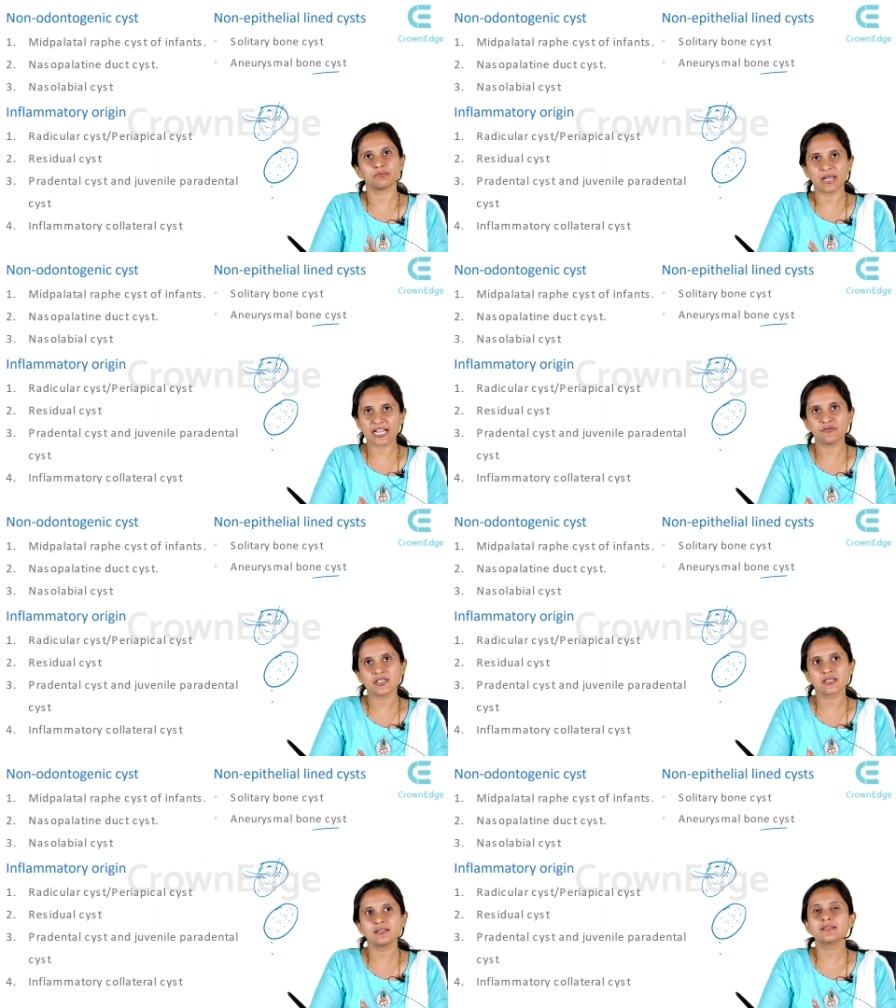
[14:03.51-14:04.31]
blood
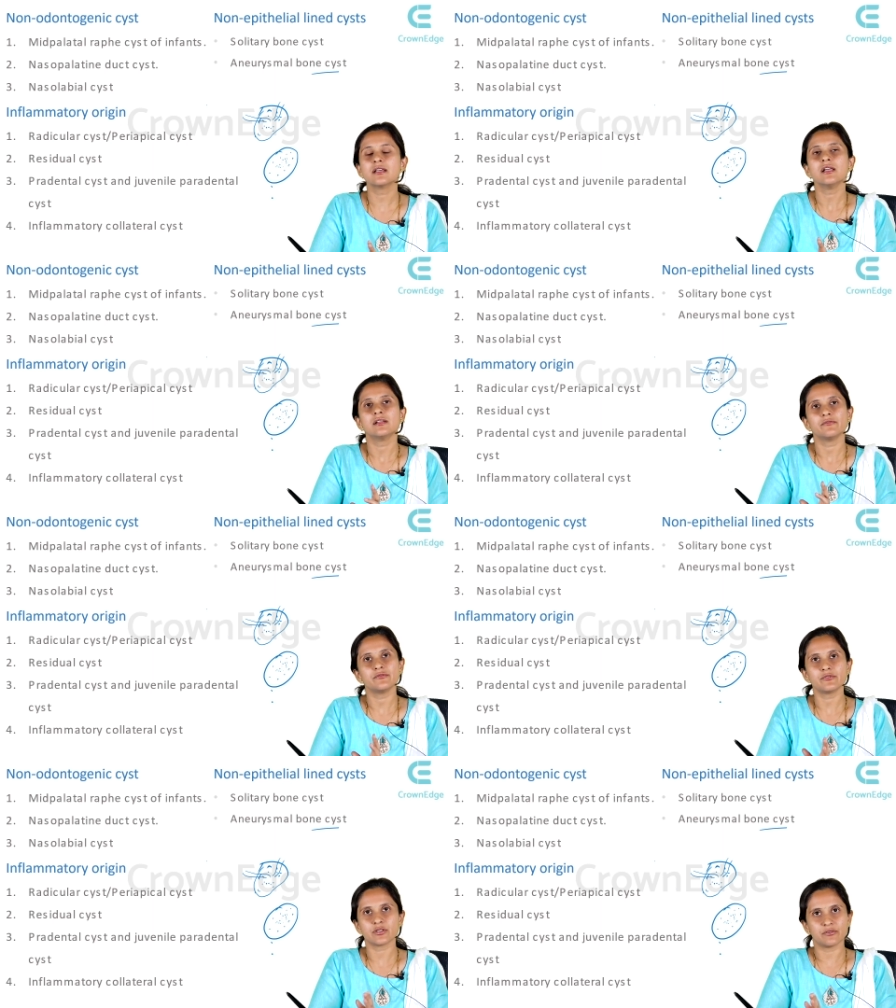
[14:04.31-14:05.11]
vessels
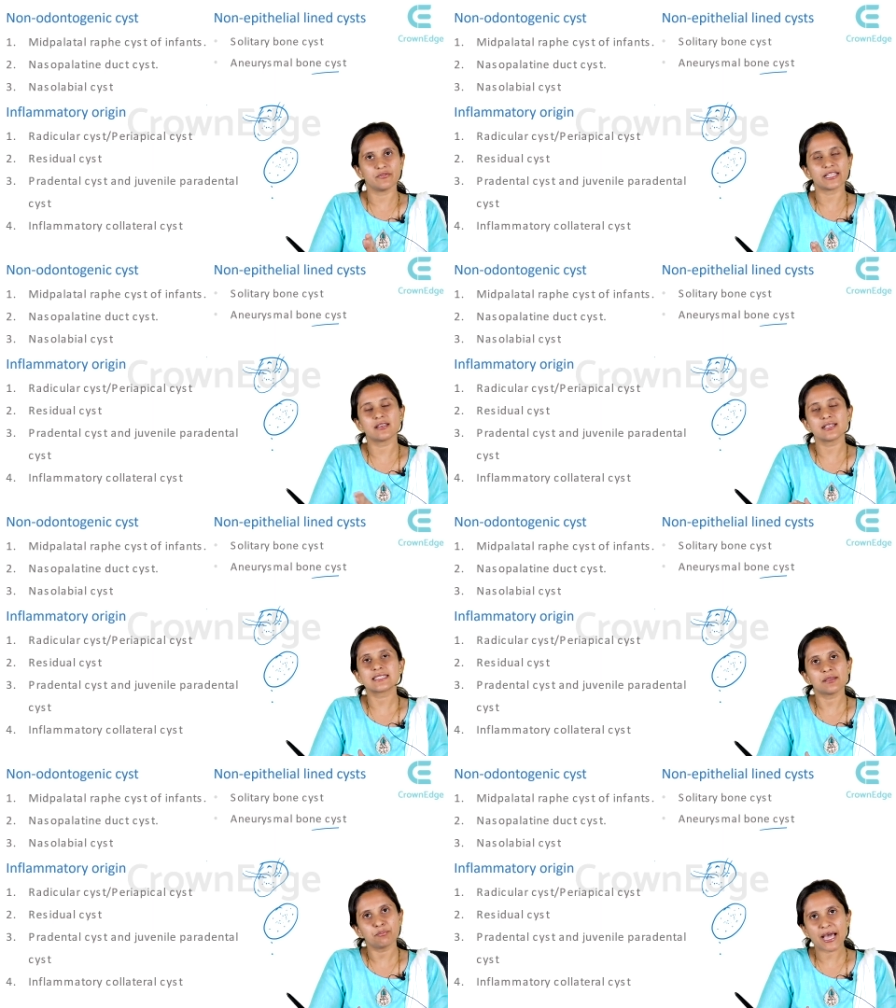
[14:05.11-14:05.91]
where, where there
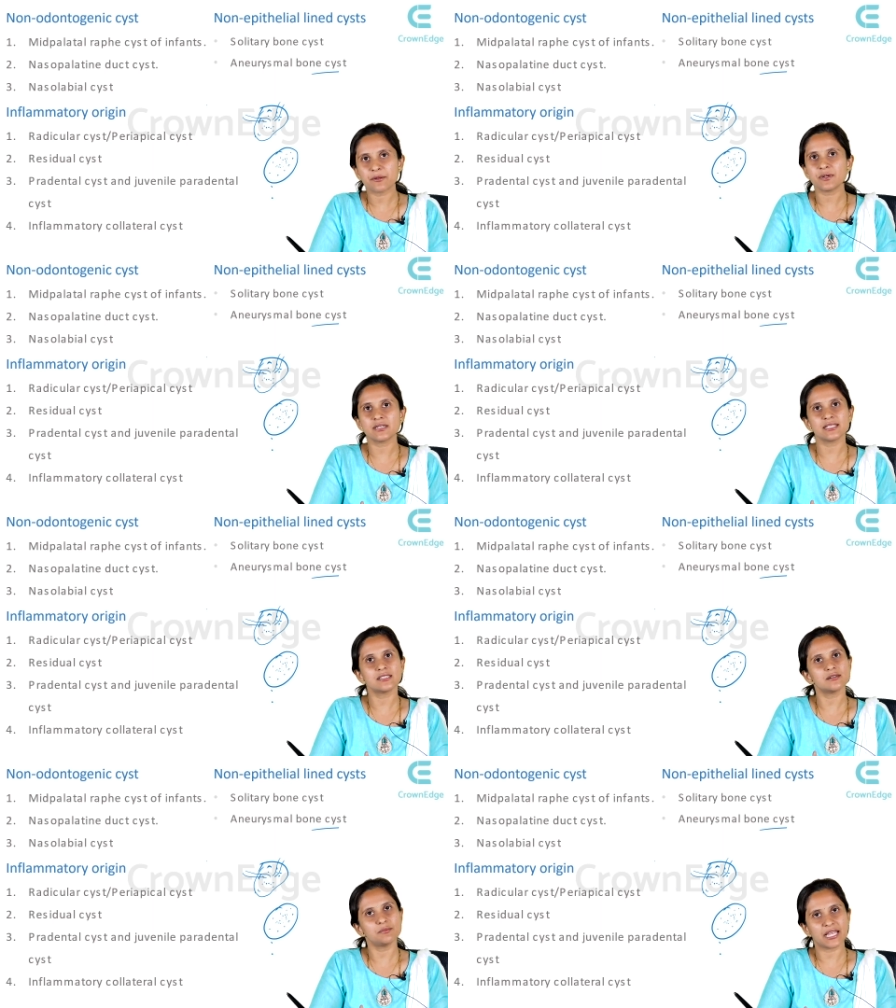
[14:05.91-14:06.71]
is impairment in
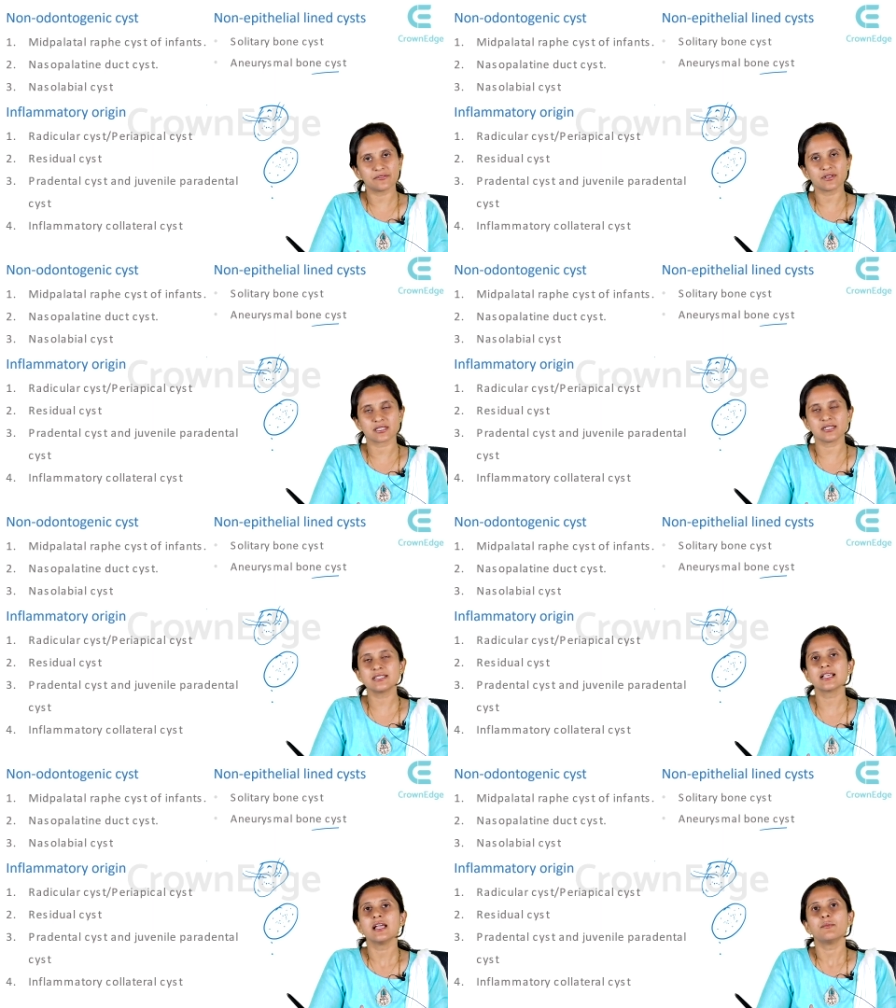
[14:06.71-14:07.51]
the blood vessels,